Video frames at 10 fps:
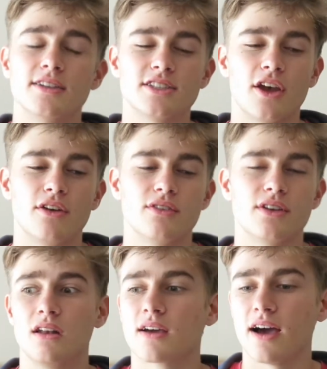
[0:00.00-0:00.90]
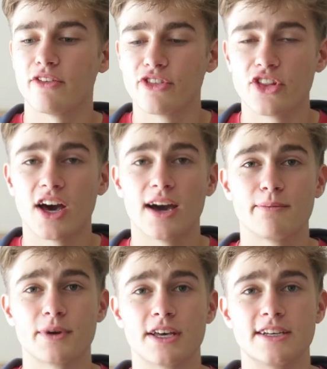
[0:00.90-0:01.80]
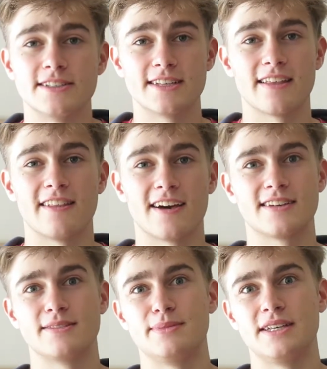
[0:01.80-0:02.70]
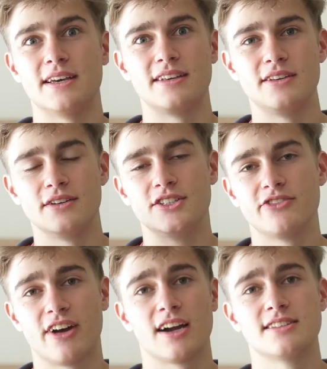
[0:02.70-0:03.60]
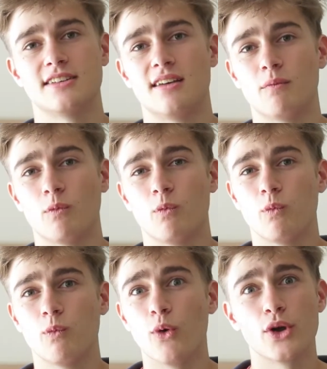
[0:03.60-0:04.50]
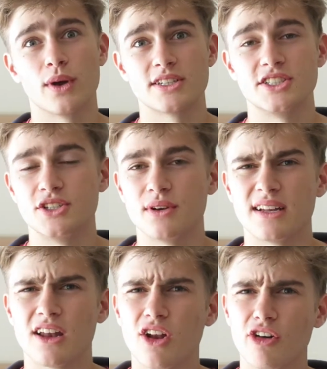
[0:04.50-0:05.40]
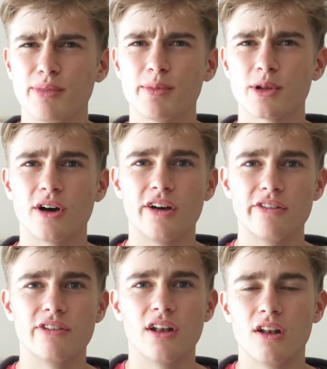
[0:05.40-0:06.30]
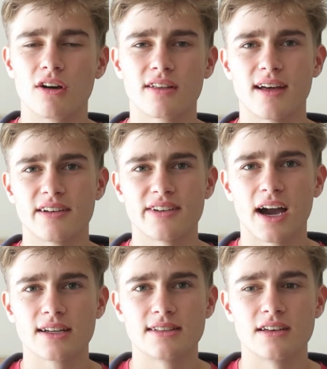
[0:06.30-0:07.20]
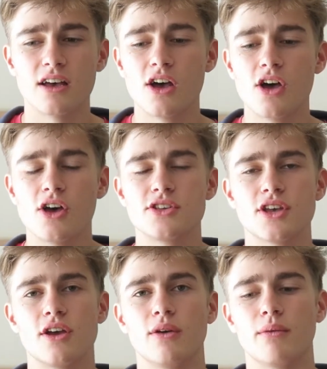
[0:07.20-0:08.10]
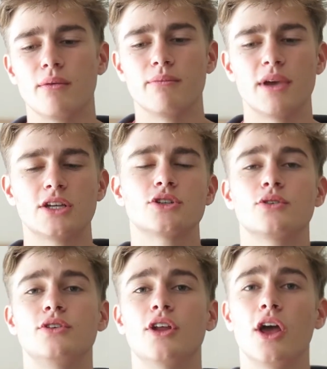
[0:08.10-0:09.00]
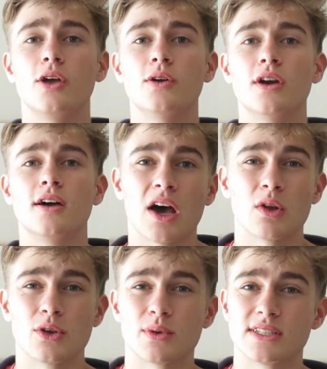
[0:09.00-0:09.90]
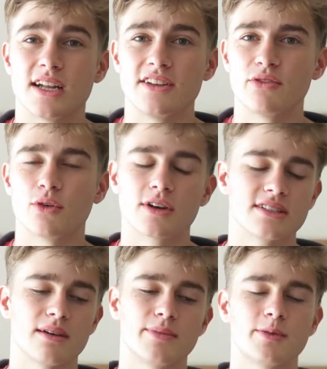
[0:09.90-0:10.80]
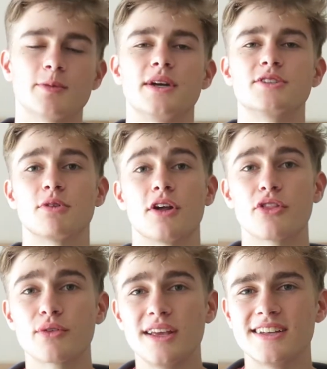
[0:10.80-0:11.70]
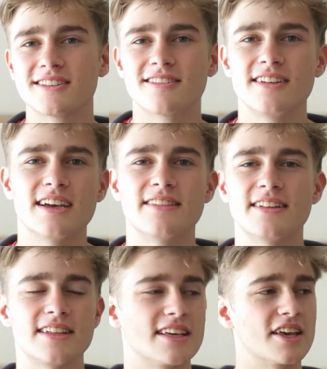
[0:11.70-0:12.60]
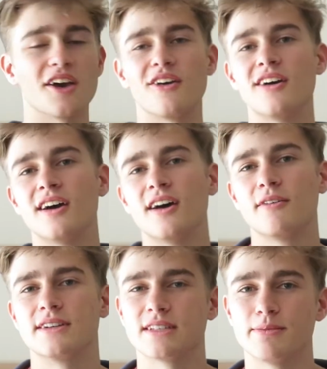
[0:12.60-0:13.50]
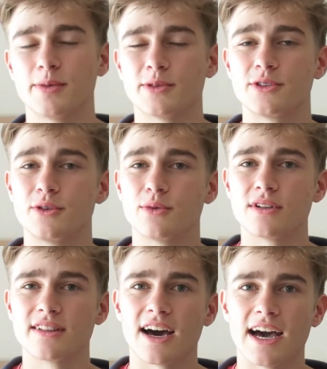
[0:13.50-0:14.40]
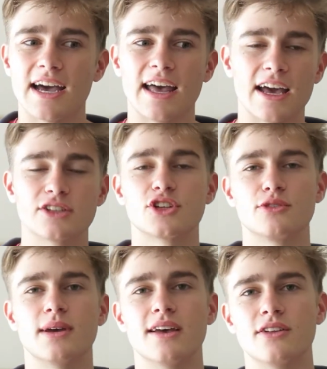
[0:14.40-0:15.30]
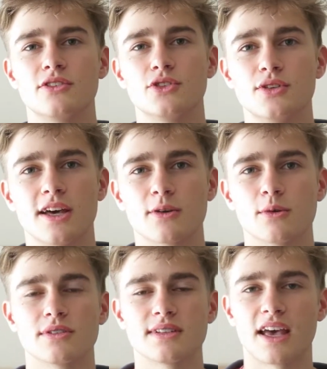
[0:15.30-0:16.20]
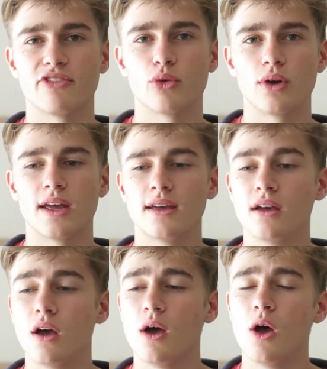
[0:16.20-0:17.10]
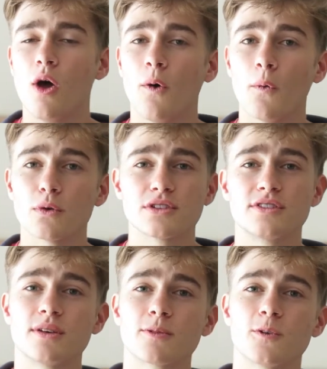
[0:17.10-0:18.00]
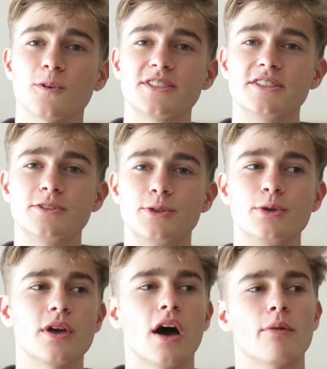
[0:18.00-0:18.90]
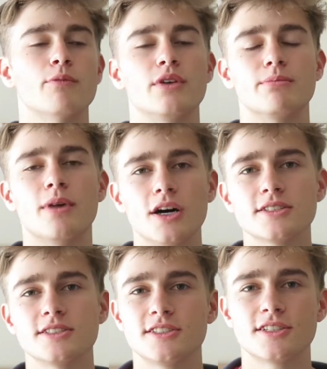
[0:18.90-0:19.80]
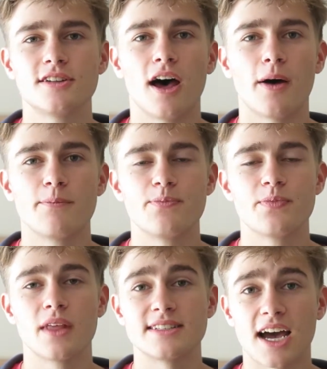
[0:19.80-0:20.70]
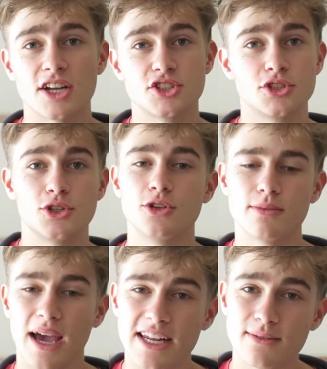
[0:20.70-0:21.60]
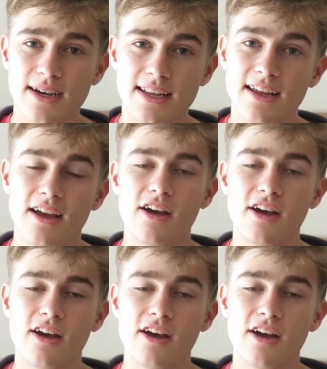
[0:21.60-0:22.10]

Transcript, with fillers: So look out for that because that could be a huge factor in what you actually do, and a lot of people overlook that factor. So make sure you know how long you want to study for because some people may just want a three year degree and then they can go, whereas some people do want that extra bit to their course and get a four year. Also, some courses do come with masters um, attached to them anyway.